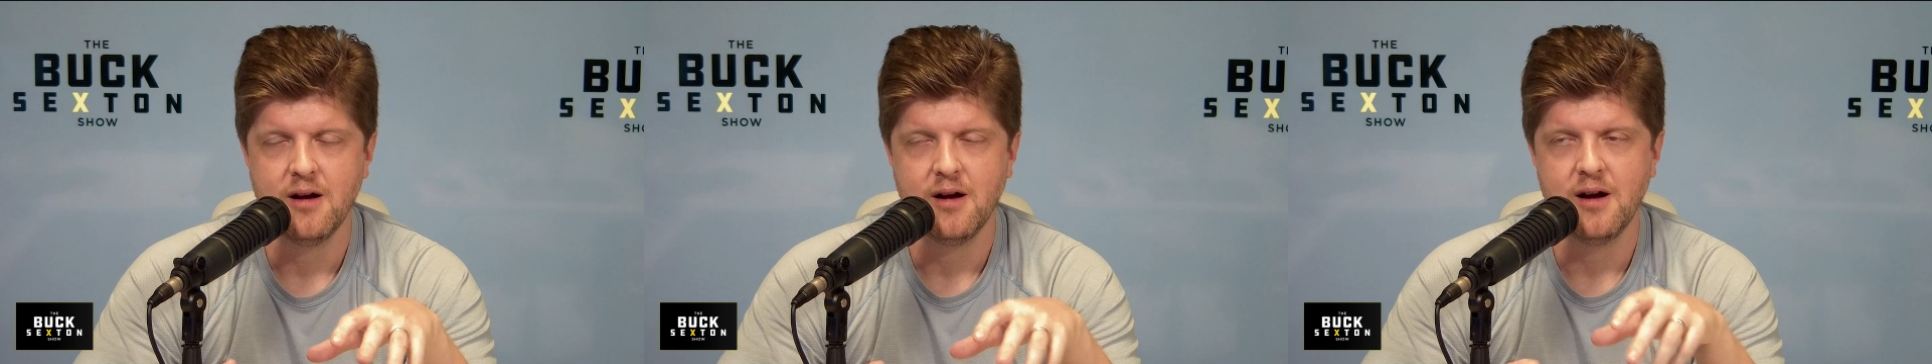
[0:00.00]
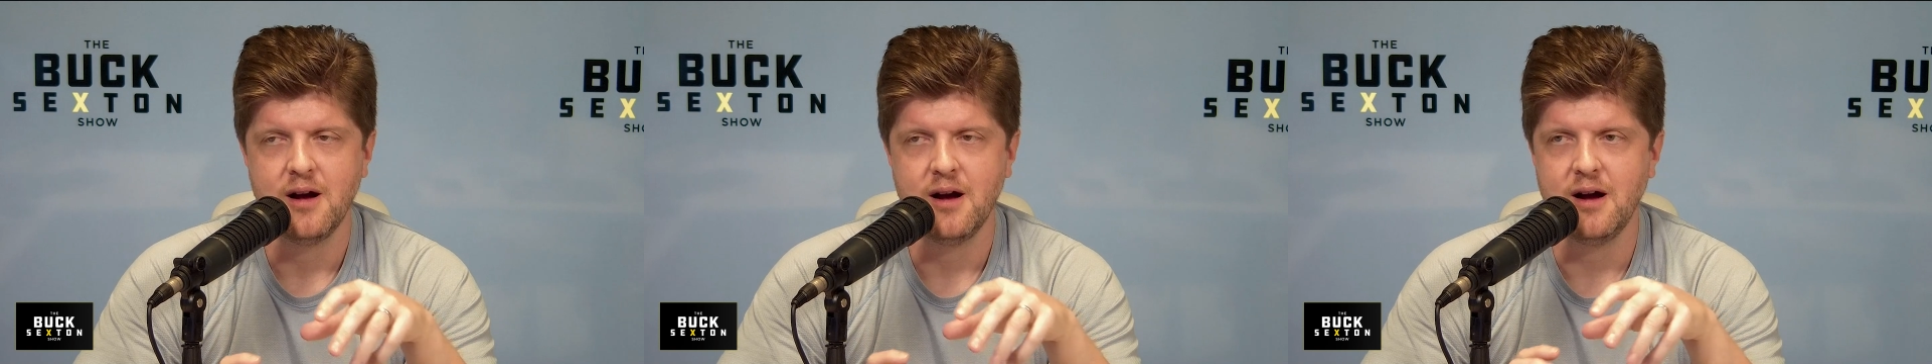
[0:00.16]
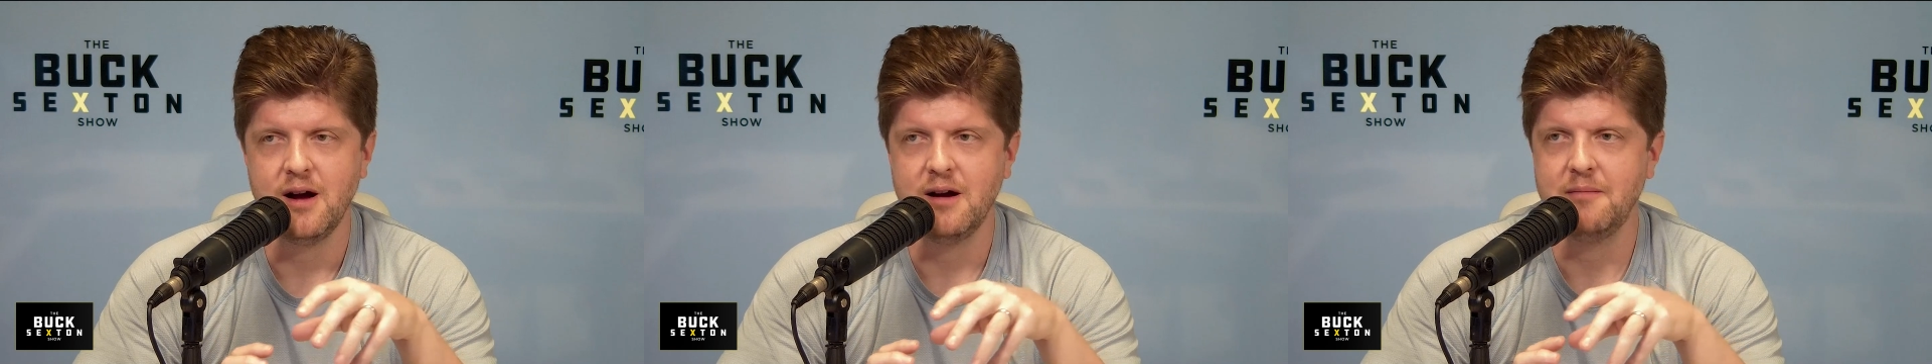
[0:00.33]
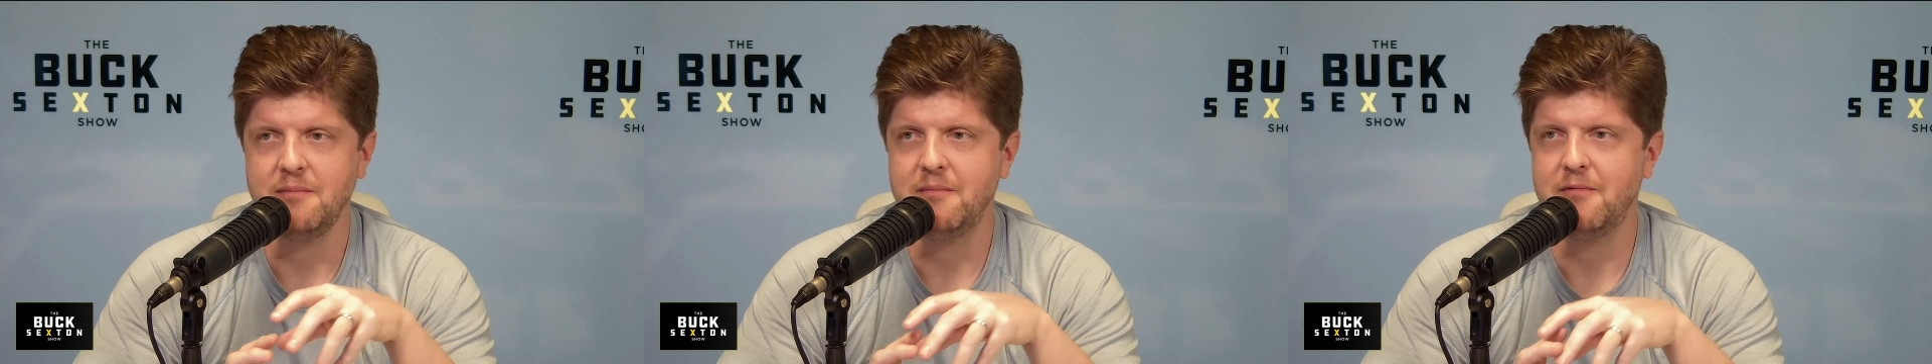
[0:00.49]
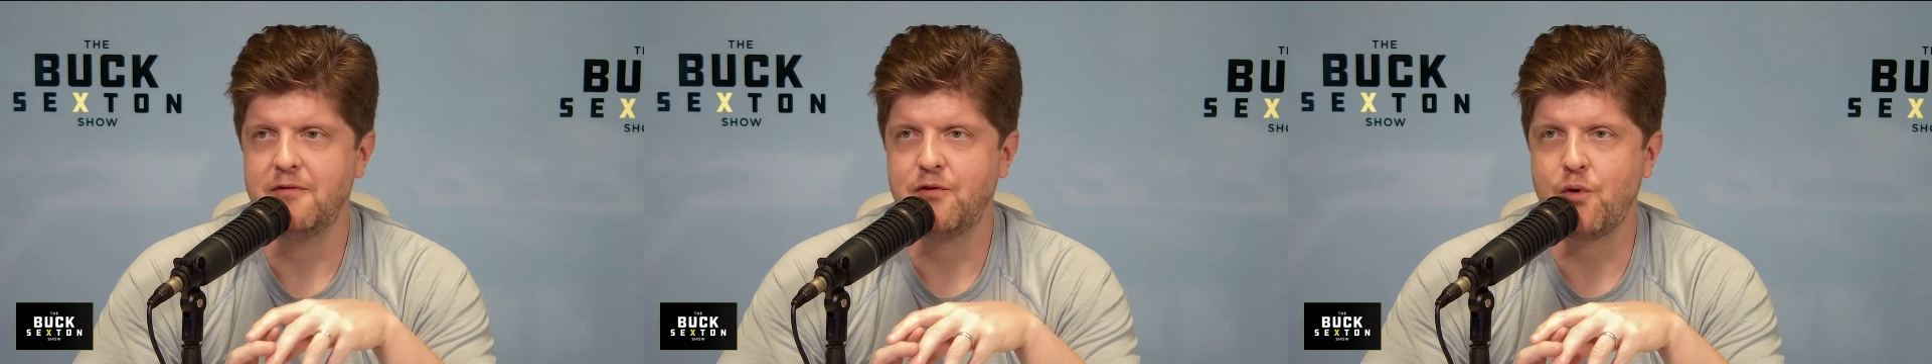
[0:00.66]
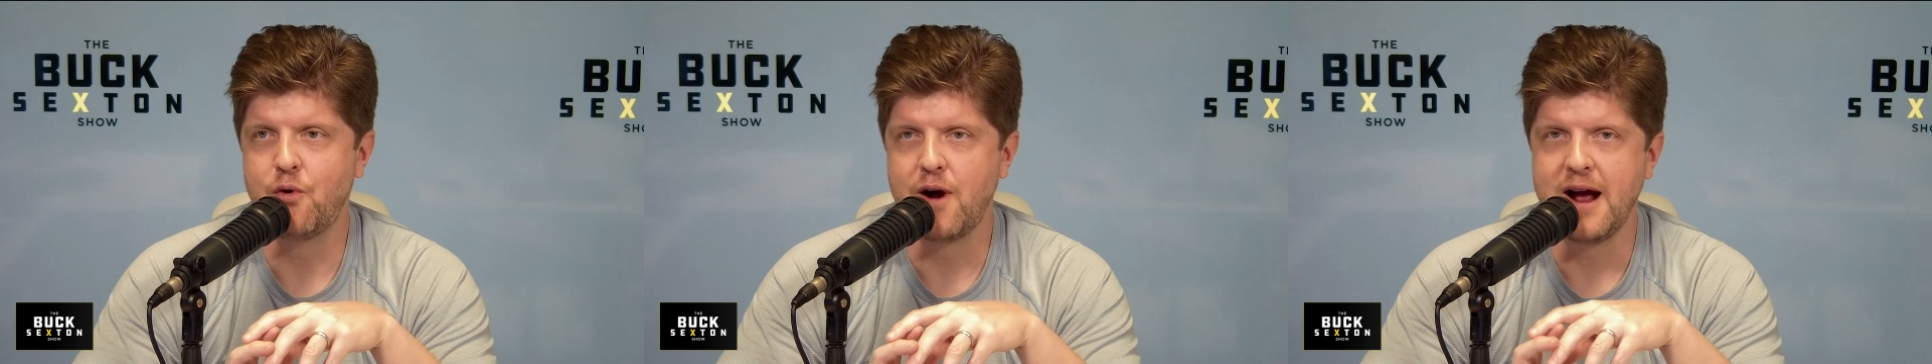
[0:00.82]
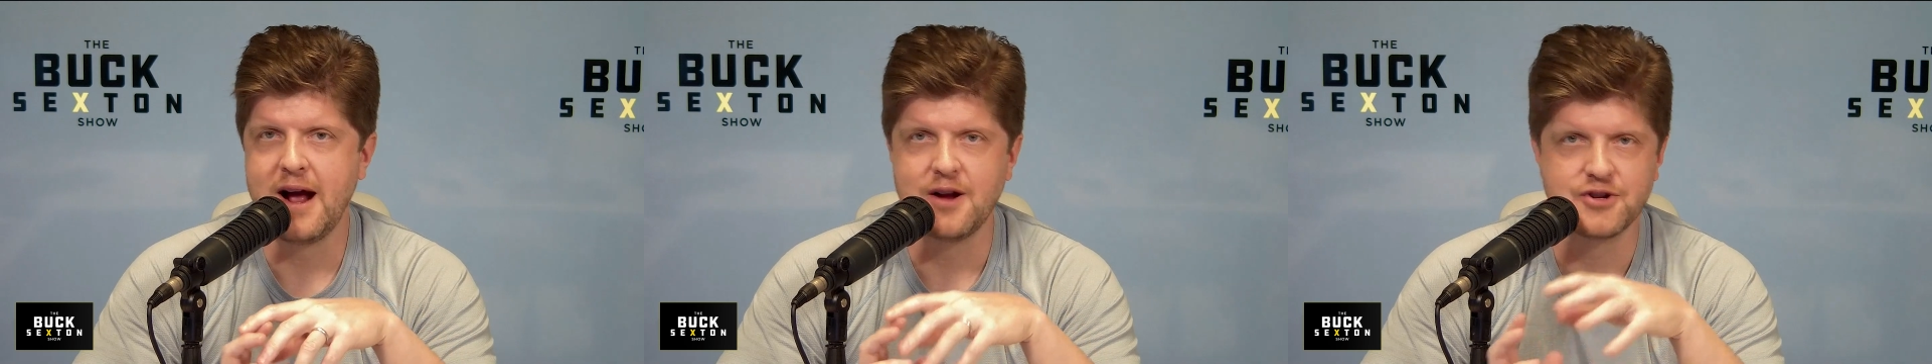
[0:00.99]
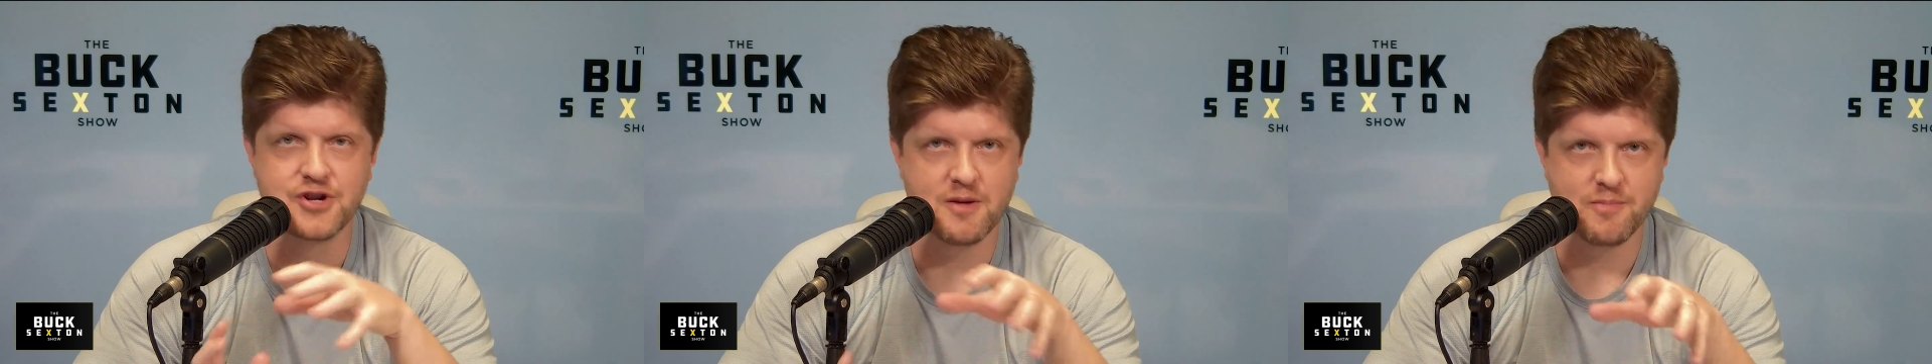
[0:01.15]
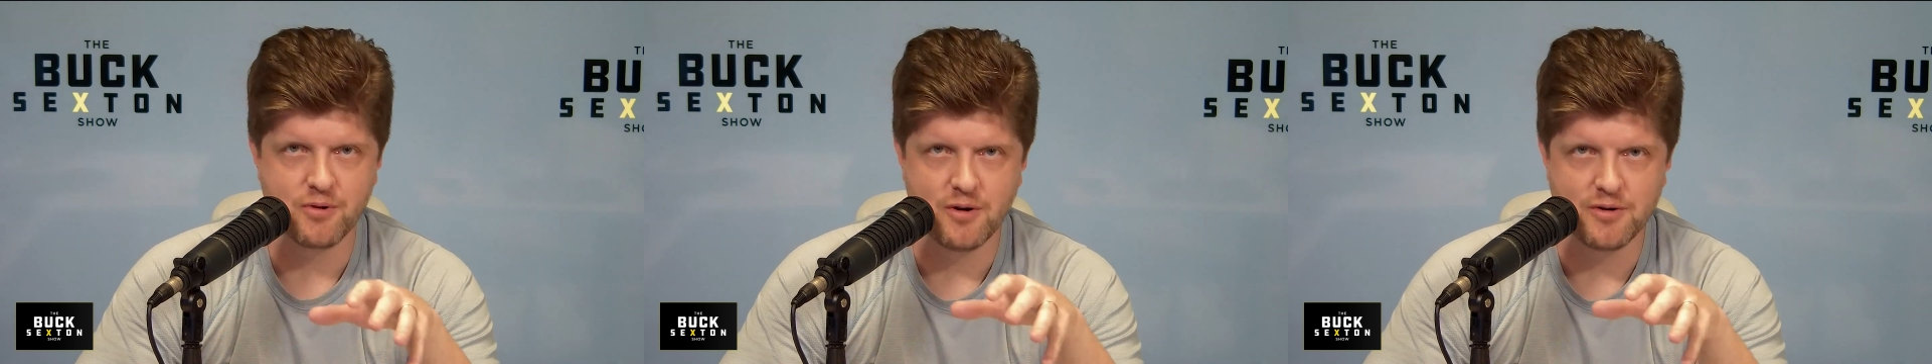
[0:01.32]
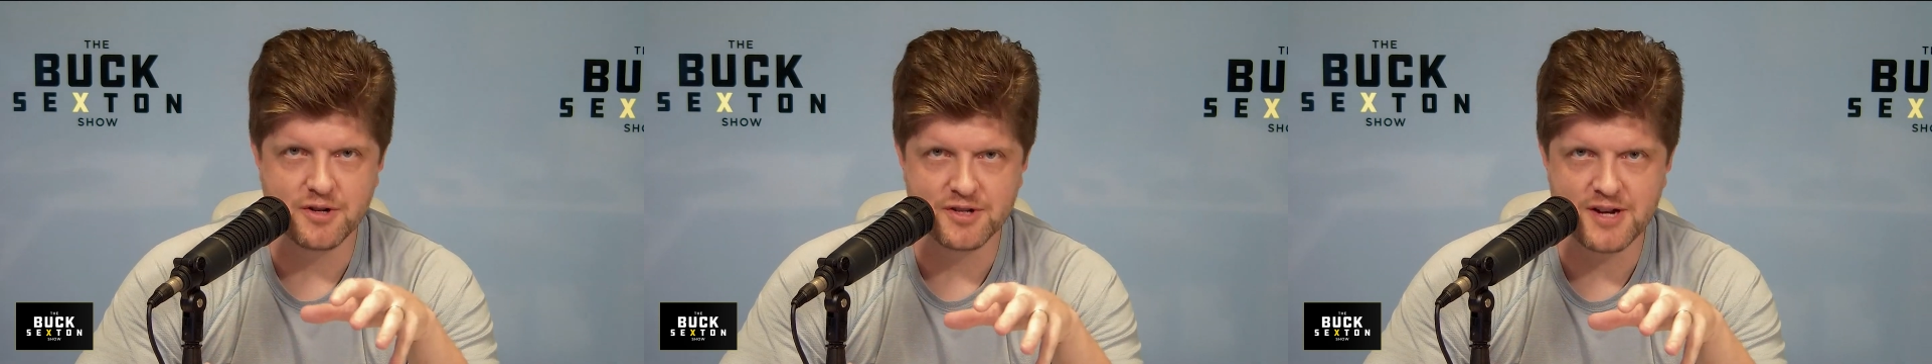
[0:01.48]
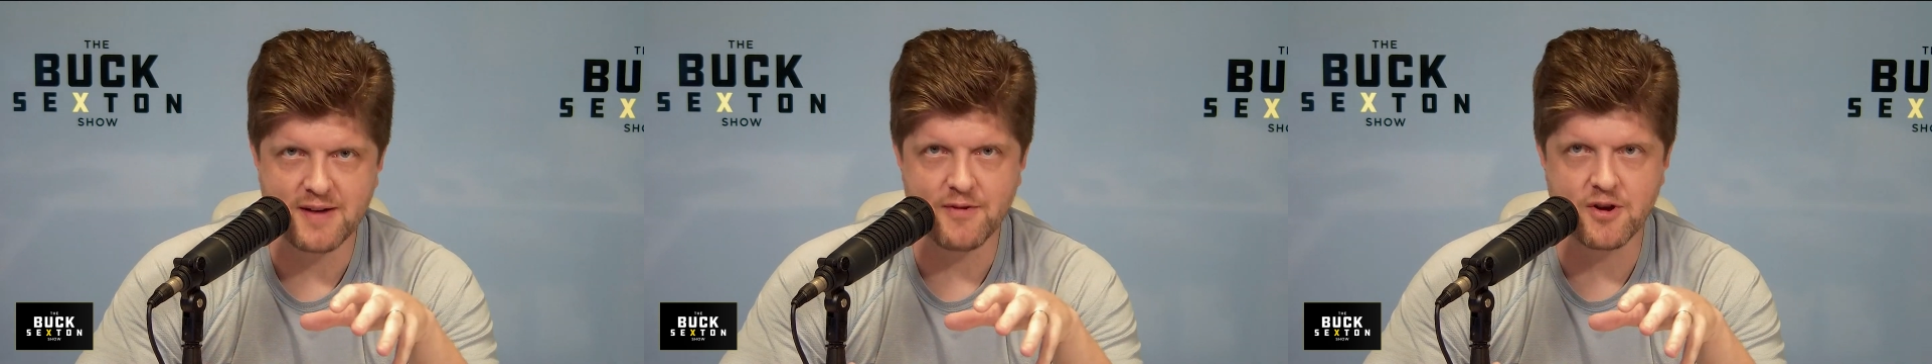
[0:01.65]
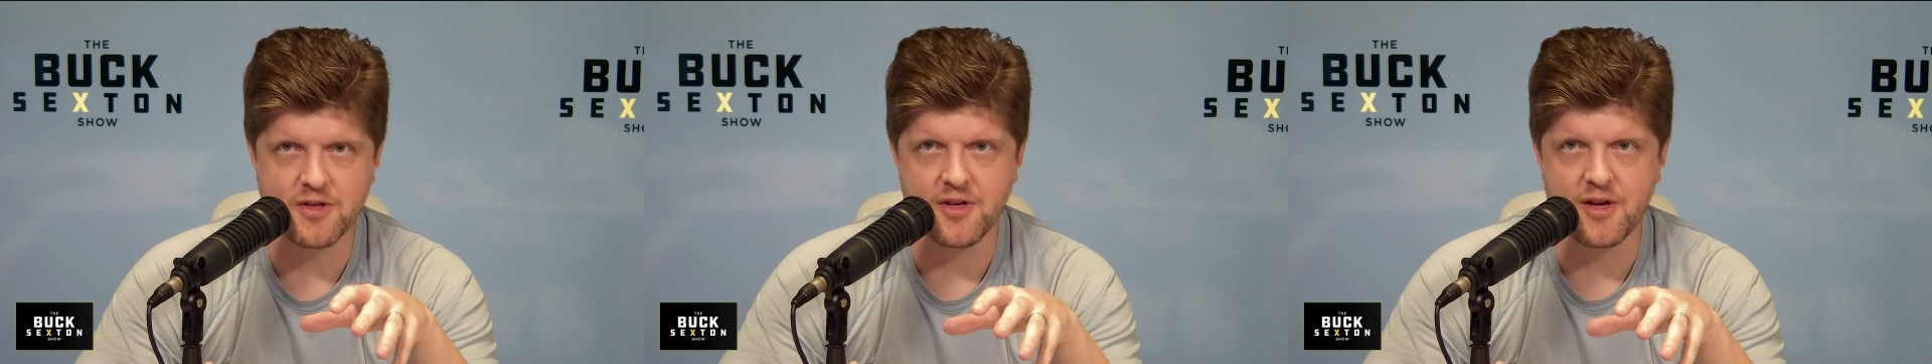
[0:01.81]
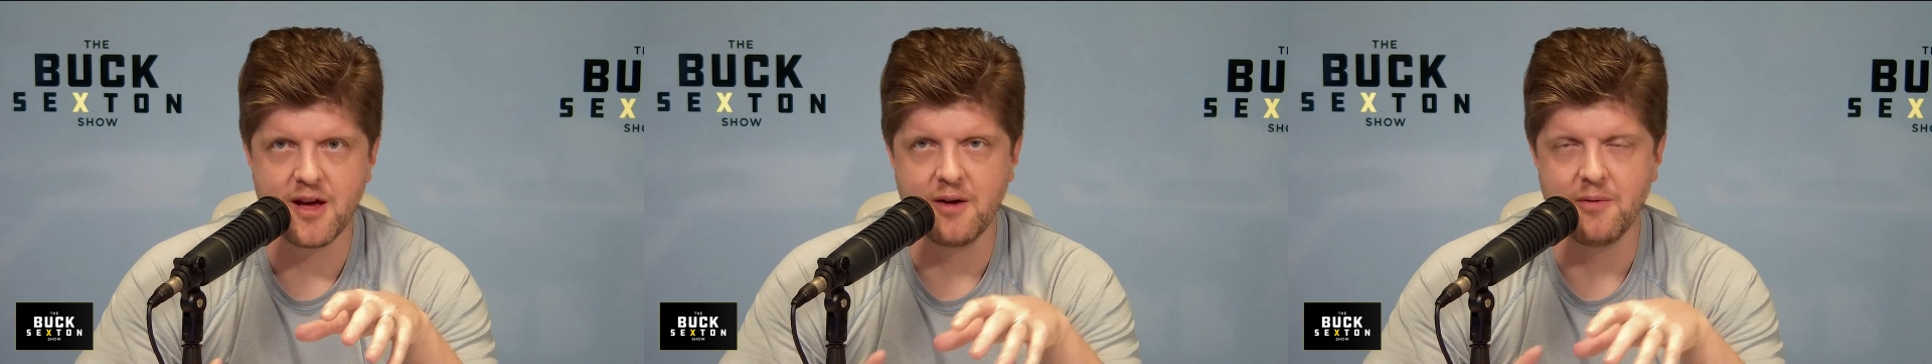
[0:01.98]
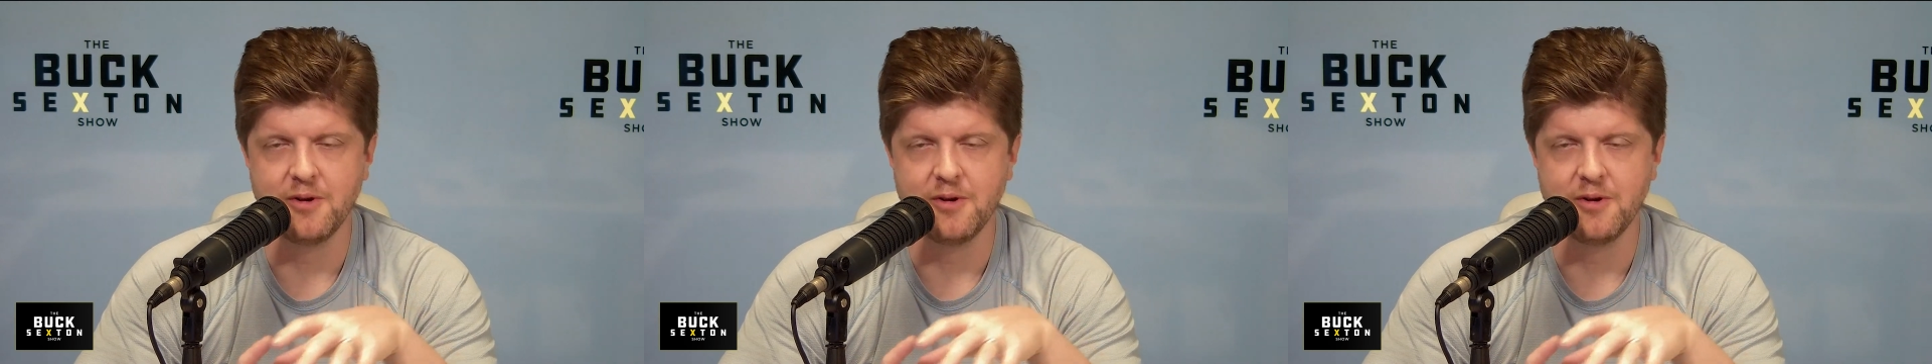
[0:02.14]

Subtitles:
for how she approaches everything,